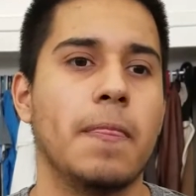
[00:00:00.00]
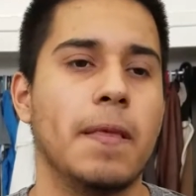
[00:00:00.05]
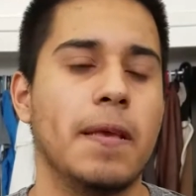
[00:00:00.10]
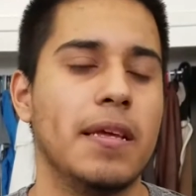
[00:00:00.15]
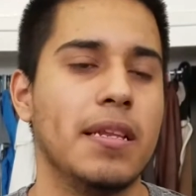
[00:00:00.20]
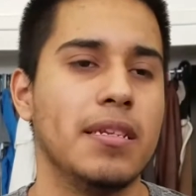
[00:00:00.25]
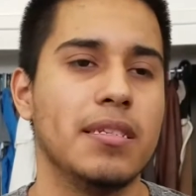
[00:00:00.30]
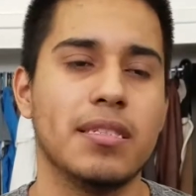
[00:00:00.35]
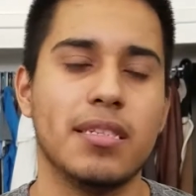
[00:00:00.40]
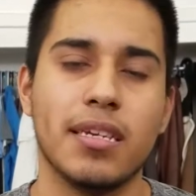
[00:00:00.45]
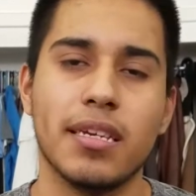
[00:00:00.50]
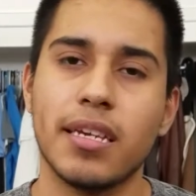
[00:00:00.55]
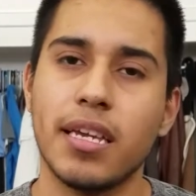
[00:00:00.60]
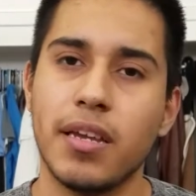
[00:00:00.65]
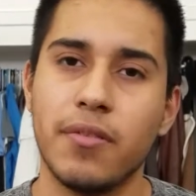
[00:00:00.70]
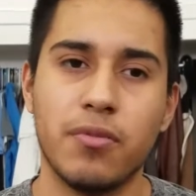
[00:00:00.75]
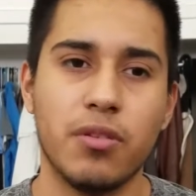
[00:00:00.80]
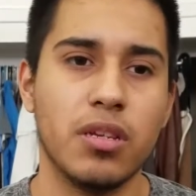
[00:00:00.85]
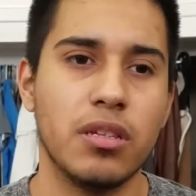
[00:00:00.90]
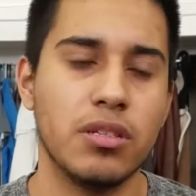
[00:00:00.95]
It is like
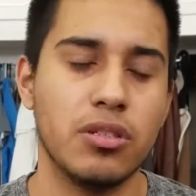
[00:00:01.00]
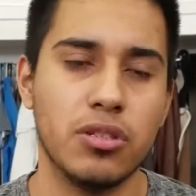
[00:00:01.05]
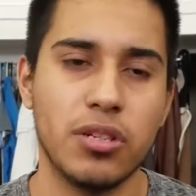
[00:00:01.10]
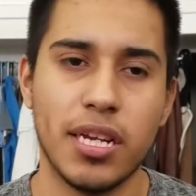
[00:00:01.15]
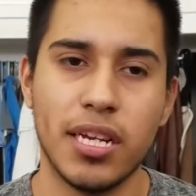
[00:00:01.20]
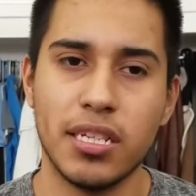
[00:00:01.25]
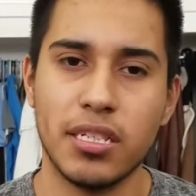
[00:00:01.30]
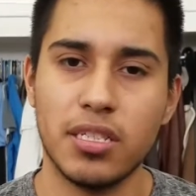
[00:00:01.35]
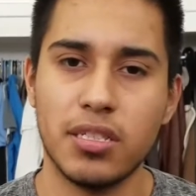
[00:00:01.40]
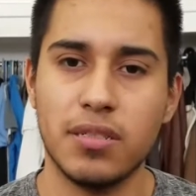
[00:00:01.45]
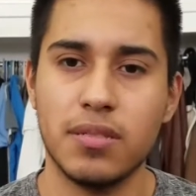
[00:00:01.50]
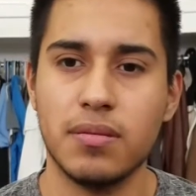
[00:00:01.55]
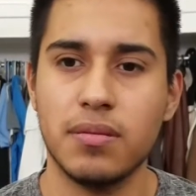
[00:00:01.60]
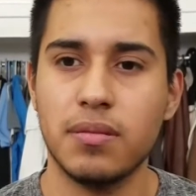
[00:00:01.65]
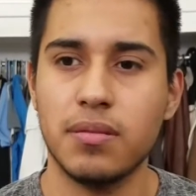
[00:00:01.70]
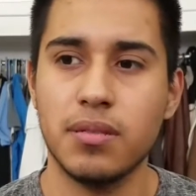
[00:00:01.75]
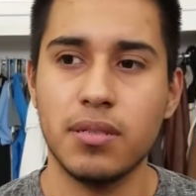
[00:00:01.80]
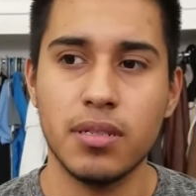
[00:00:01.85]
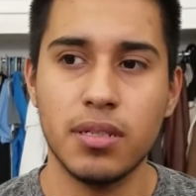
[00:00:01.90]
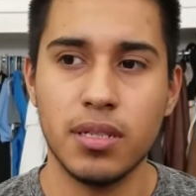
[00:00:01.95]
every other traction,
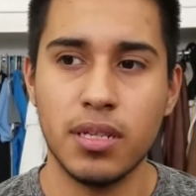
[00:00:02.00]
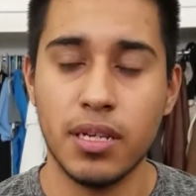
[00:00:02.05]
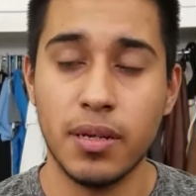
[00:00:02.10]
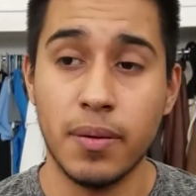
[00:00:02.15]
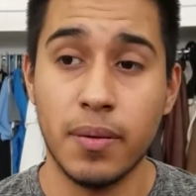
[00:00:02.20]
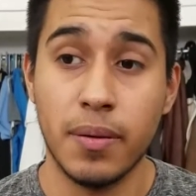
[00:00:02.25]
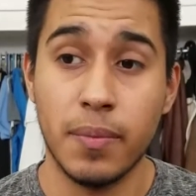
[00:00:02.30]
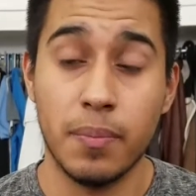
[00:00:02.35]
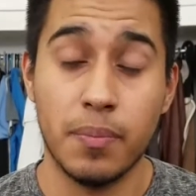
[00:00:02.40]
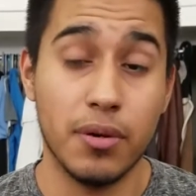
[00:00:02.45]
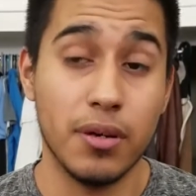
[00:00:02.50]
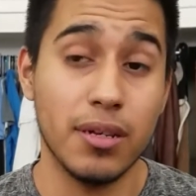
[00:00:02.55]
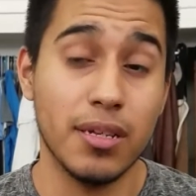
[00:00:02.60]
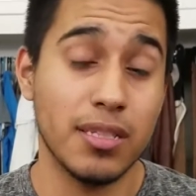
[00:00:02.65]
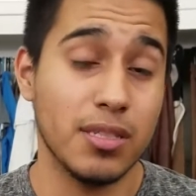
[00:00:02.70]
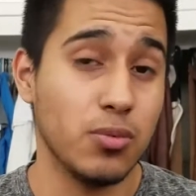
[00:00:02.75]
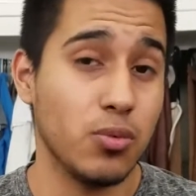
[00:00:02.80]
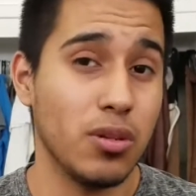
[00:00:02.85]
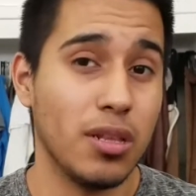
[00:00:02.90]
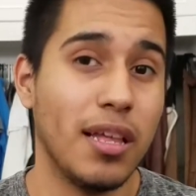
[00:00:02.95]
but
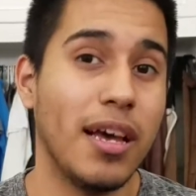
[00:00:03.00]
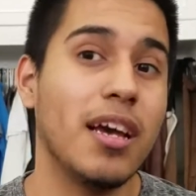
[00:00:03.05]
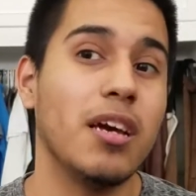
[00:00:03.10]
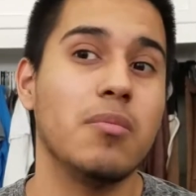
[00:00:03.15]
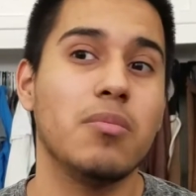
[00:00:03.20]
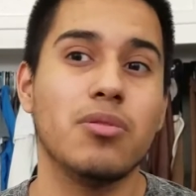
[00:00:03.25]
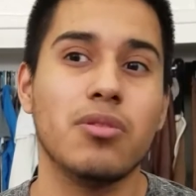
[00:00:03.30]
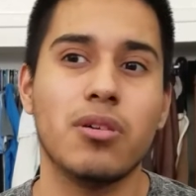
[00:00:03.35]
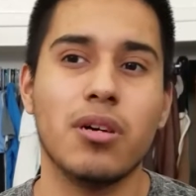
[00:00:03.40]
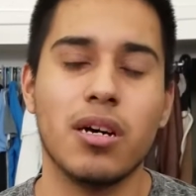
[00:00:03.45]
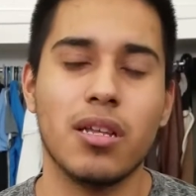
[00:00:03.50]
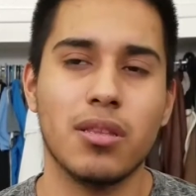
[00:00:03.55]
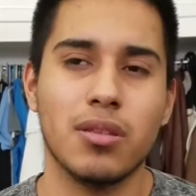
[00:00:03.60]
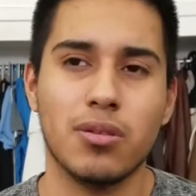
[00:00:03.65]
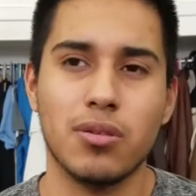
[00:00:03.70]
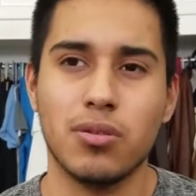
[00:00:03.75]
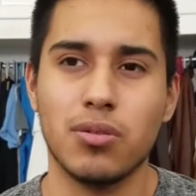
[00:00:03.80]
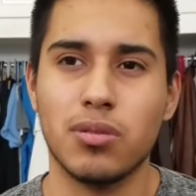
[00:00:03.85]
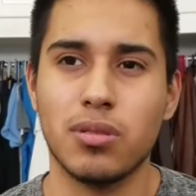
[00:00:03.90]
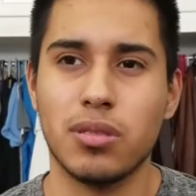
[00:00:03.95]
it's reliable on
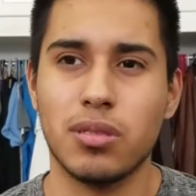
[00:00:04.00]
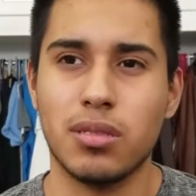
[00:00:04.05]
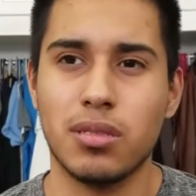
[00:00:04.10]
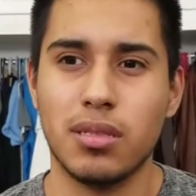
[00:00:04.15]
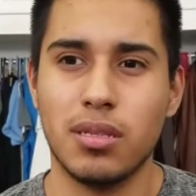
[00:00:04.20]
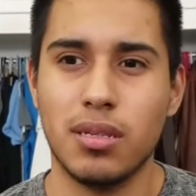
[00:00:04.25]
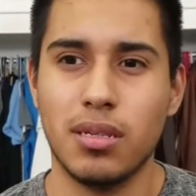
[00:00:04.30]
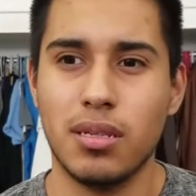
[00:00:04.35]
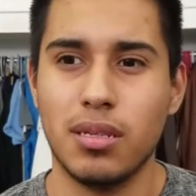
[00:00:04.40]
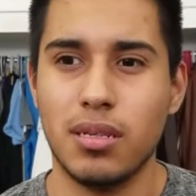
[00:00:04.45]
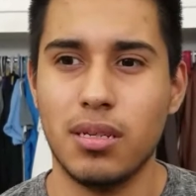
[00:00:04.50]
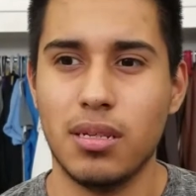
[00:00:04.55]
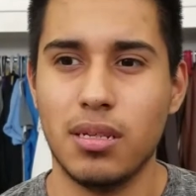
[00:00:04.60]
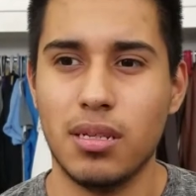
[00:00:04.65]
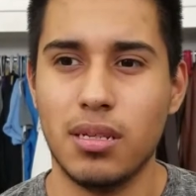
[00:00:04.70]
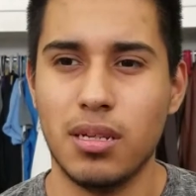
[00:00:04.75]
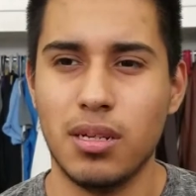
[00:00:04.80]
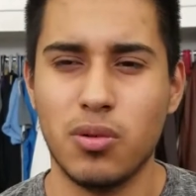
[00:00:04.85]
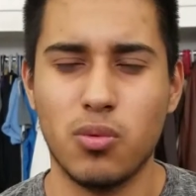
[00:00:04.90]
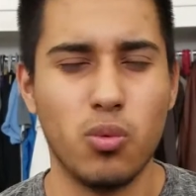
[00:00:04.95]
those
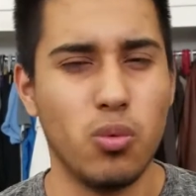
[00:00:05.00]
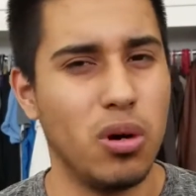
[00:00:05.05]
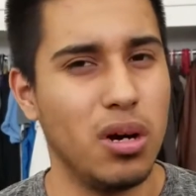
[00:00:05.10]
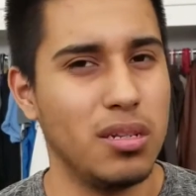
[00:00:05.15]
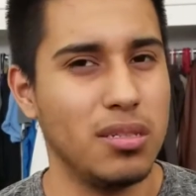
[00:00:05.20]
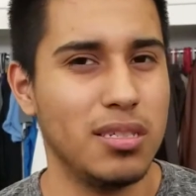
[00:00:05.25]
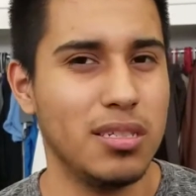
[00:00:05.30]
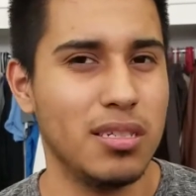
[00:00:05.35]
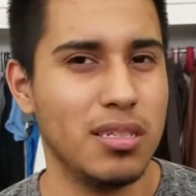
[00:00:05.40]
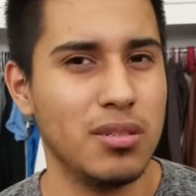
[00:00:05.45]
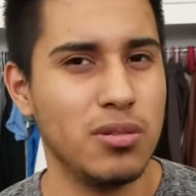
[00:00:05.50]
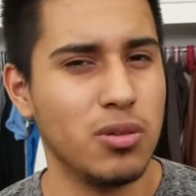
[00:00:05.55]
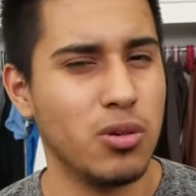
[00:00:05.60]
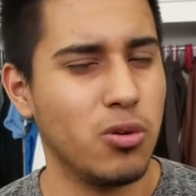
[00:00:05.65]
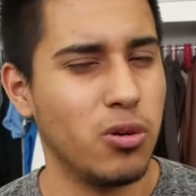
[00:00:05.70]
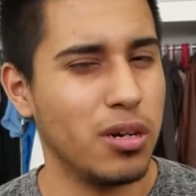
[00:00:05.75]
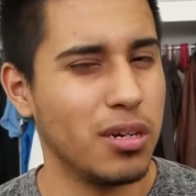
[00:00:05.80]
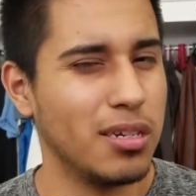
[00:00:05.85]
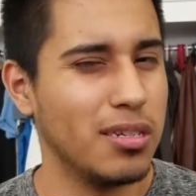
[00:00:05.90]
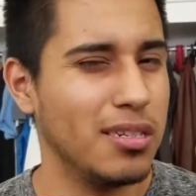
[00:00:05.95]
unwanted
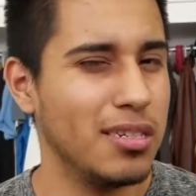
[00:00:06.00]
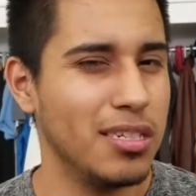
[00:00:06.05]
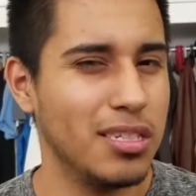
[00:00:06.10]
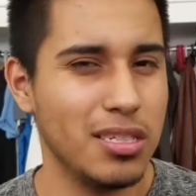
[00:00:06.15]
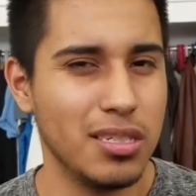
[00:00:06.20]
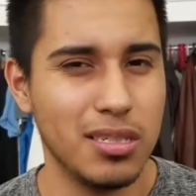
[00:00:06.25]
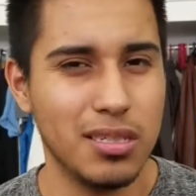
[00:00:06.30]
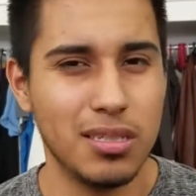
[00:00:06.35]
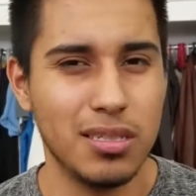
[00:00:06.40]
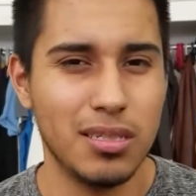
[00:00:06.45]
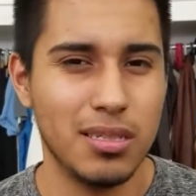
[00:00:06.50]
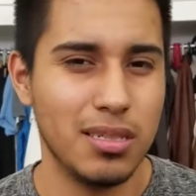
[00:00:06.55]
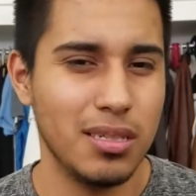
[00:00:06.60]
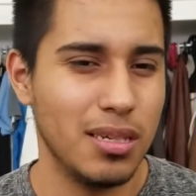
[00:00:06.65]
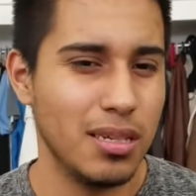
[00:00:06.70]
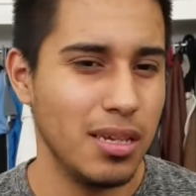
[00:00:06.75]
court conditions.